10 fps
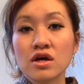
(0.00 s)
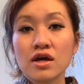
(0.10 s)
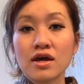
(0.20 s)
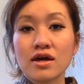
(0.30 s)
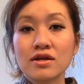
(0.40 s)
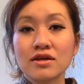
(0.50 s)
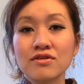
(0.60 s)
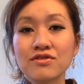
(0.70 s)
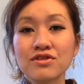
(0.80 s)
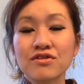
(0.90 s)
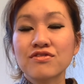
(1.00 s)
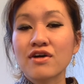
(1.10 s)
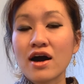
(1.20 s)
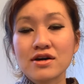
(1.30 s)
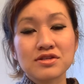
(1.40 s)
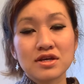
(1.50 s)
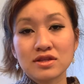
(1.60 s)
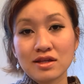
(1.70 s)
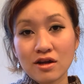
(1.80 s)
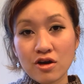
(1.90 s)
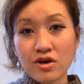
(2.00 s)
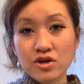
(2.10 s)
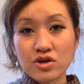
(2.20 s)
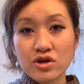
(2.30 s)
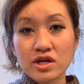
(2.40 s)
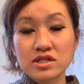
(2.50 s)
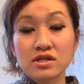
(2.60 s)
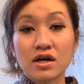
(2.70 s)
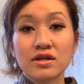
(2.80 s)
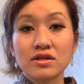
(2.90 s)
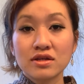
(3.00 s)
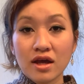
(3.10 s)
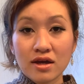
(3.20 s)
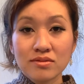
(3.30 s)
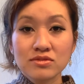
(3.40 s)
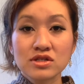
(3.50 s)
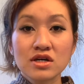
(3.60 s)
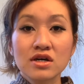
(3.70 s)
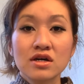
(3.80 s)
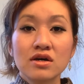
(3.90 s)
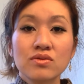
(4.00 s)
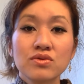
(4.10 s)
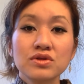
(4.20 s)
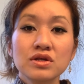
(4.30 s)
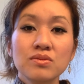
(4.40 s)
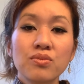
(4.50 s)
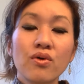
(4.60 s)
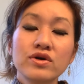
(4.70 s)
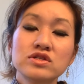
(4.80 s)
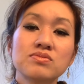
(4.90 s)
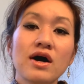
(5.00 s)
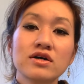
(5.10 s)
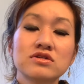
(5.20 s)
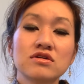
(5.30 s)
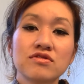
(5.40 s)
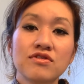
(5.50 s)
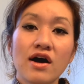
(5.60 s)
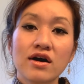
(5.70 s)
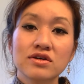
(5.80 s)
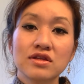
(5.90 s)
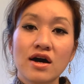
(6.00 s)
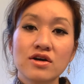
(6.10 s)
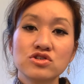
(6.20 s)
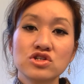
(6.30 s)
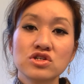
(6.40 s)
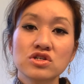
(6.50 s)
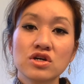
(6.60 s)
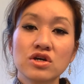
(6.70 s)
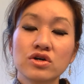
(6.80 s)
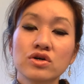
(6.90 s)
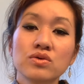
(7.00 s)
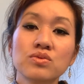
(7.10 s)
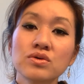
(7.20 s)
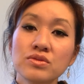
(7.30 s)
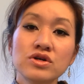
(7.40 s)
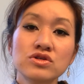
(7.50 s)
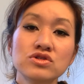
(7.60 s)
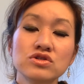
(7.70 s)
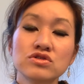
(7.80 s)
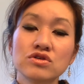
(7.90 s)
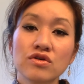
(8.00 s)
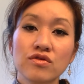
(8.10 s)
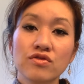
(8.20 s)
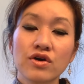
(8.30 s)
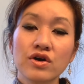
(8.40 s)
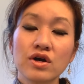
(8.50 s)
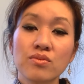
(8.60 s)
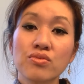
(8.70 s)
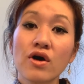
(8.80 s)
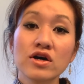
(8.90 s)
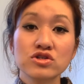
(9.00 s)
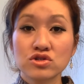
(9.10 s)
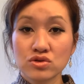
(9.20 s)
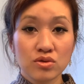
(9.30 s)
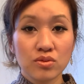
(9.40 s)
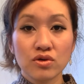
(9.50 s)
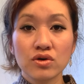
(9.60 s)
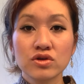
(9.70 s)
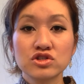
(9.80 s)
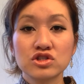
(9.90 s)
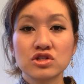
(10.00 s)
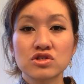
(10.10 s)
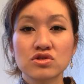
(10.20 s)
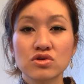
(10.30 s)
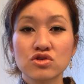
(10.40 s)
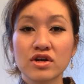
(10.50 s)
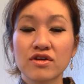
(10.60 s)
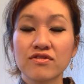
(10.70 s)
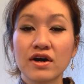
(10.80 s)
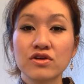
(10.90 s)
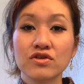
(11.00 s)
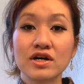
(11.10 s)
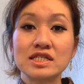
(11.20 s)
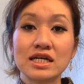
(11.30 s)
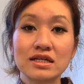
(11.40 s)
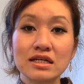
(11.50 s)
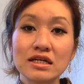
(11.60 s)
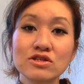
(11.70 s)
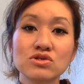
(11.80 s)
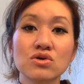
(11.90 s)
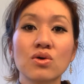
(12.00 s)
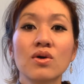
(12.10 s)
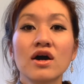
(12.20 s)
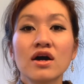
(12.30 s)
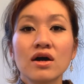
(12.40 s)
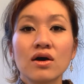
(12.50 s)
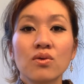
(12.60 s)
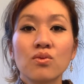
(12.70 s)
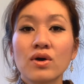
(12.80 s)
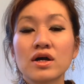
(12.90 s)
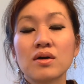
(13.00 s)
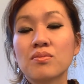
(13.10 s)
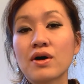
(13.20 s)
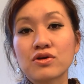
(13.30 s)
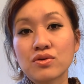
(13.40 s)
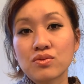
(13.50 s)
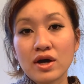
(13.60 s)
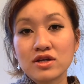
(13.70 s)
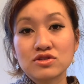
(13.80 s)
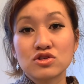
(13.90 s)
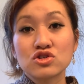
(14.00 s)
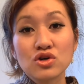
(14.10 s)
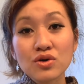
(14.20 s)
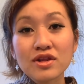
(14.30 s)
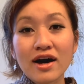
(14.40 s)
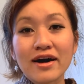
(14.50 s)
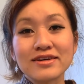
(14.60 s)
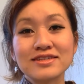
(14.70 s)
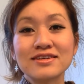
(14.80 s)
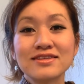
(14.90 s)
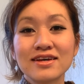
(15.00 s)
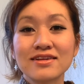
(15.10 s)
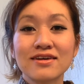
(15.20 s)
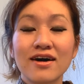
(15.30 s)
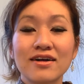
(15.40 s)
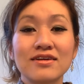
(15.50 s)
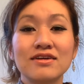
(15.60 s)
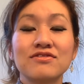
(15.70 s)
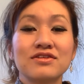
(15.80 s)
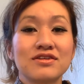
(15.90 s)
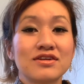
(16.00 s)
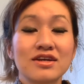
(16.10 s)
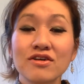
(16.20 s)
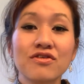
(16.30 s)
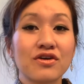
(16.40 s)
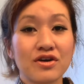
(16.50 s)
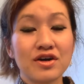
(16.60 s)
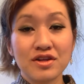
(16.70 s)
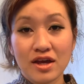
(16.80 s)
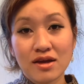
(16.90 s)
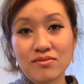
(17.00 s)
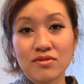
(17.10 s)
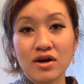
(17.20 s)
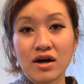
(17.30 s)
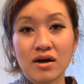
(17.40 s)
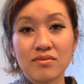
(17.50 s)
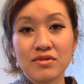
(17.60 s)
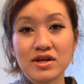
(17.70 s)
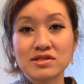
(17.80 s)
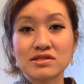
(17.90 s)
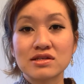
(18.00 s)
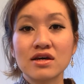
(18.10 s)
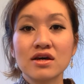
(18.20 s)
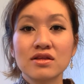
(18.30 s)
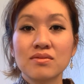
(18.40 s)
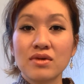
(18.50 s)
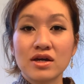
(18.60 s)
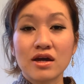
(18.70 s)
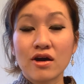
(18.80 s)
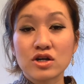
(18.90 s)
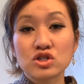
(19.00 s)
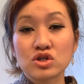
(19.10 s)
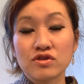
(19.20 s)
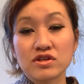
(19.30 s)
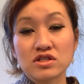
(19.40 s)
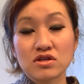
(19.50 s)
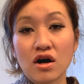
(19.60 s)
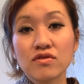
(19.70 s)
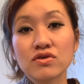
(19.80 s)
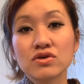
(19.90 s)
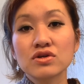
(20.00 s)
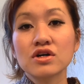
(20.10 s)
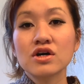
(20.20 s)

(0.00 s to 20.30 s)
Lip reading: And even the fact that the narrator is unnamed, it really points back to the fact that she's a younger woman. She's very impressionable. She's still trying to find her identity. So what a better way to show that than not even give her a name as the main character of this novel.